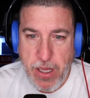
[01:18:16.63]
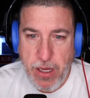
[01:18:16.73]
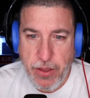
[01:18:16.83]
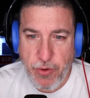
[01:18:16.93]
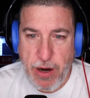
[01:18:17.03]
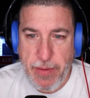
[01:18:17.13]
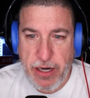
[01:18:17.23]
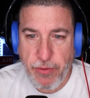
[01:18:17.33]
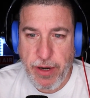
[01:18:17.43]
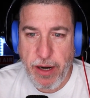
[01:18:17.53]
Throughout my
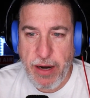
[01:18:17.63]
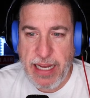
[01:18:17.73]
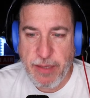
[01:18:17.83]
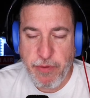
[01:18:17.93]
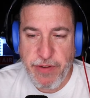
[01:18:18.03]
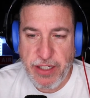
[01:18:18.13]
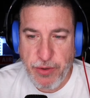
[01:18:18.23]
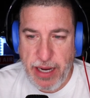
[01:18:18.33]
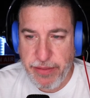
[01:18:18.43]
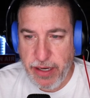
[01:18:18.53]
career as a professional
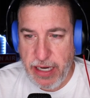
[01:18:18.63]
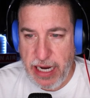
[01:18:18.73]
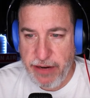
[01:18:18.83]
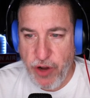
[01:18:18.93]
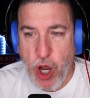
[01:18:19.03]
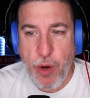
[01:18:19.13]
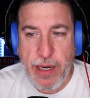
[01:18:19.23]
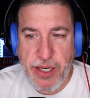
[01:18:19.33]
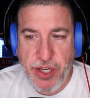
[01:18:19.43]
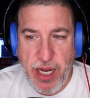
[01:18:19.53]
athlete, I have
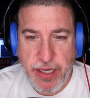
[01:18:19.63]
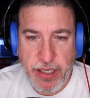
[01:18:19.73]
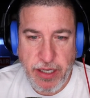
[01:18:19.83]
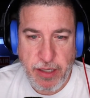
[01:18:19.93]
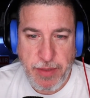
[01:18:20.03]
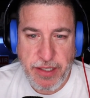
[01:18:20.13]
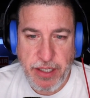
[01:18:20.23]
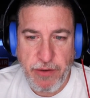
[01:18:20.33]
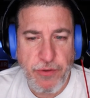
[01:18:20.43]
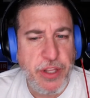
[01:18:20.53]
always sought to conduct
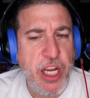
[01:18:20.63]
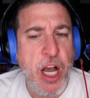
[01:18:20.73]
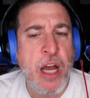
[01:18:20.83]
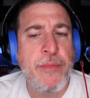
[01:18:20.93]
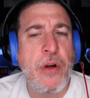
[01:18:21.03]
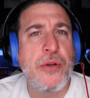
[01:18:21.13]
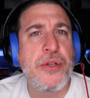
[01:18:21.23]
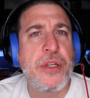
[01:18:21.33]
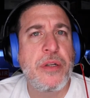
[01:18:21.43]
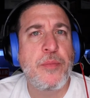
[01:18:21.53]
myself with the
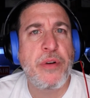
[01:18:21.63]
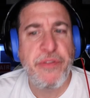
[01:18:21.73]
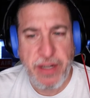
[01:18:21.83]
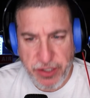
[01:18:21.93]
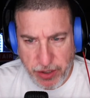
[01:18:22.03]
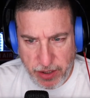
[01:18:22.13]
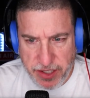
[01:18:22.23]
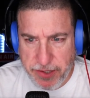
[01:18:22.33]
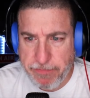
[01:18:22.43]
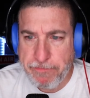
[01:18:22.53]
utmost
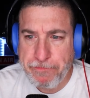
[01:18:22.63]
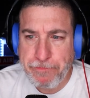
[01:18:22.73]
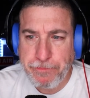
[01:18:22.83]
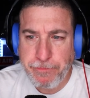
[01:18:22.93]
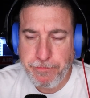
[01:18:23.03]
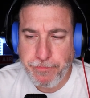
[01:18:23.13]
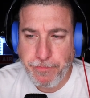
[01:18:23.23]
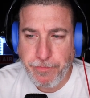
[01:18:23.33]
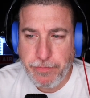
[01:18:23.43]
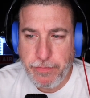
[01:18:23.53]
professionalism.
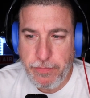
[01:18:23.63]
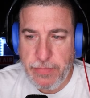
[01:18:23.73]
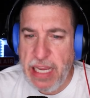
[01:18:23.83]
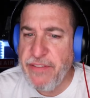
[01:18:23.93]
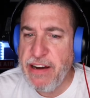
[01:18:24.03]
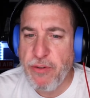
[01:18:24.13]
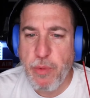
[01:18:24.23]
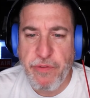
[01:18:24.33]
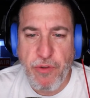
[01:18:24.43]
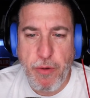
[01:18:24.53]
I've never
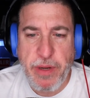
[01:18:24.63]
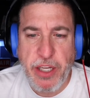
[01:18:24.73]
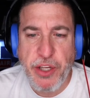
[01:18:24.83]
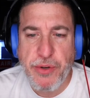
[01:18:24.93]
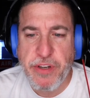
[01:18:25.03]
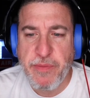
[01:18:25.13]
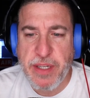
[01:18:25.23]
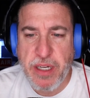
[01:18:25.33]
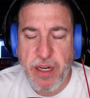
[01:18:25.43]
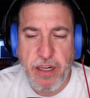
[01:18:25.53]
before been accused of
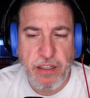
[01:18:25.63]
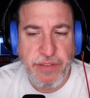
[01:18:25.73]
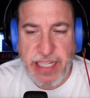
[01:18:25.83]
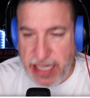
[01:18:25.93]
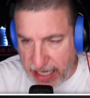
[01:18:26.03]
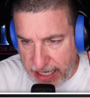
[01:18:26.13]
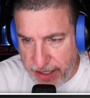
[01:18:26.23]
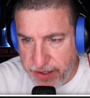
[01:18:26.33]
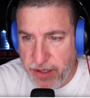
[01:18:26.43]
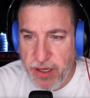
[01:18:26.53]
misconduct of any
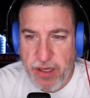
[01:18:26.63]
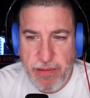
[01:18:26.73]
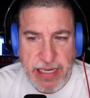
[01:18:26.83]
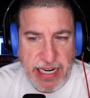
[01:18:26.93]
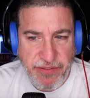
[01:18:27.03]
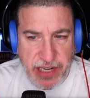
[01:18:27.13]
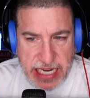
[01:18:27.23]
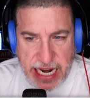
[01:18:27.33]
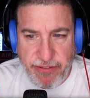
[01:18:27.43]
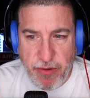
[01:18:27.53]
kind, and I have
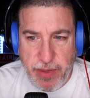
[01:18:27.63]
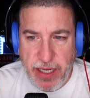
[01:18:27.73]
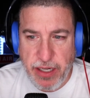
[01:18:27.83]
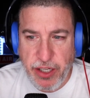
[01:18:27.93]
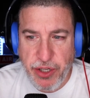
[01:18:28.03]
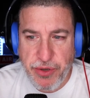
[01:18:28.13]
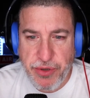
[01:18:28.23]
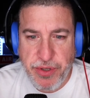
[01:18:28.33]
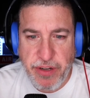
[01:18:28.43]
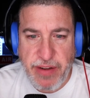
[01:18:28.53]
never been
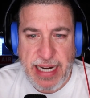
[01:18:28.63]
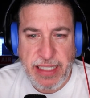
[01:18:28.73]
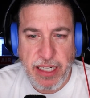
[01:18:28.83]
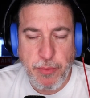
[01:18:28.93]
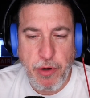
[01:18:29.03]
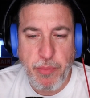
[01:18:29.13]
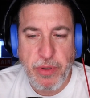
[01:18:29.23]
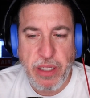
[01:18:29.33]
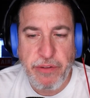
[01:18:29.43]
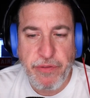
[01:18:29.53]
accused of acting
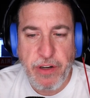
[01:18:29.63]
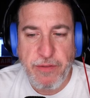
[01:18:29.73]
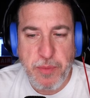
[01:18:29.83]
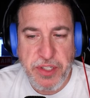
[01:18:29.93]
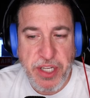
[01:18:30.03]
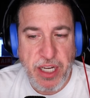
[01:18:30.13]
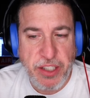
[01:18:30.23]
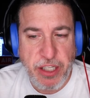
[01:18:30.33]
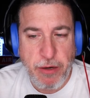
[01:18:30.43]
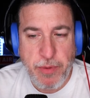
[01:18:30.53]
inappropriately in front of a massage
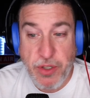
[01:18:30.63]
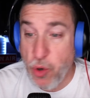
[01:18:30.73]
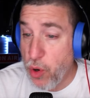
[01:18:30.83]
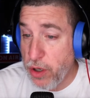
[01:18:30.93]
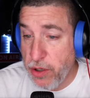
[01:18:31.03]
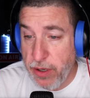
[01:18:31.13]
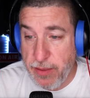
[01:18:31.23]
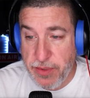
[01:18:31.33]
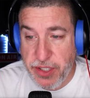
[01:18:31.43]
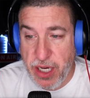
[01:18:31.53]
therapist or during a
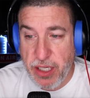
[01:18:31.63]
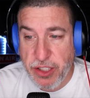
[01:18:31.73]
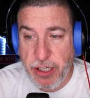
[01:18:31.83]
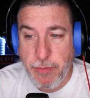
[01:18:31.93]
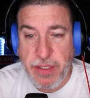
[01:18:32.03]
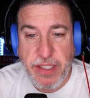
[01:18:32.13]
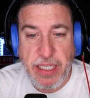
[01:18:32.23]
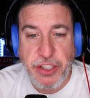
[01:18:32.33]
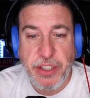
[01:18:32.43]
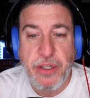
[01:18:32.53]
massage therapy
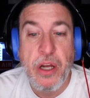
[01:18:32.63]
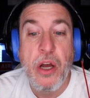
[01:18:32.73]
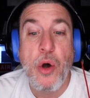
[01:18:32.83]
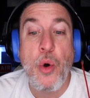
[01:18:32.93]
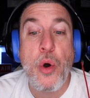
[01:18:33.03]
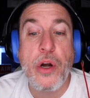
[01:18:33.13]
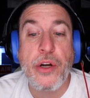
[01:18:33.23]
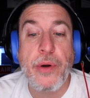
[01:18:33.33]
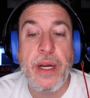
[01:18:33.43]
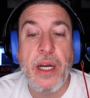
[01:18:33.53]
session or
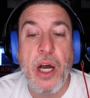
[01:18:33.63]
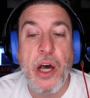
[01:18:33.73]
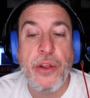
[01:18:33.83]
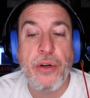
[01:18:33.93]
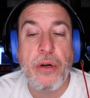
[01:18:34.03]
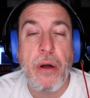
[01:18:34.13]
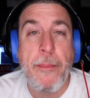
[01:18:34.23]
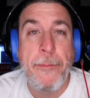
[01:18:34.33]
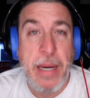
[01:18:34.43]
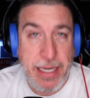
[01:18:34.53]
during other
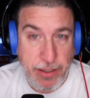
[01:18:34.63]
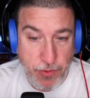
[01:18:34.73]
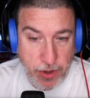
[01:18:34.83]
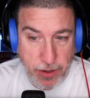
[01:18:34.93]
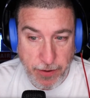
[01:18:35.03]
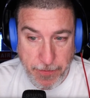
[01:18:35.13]
body work.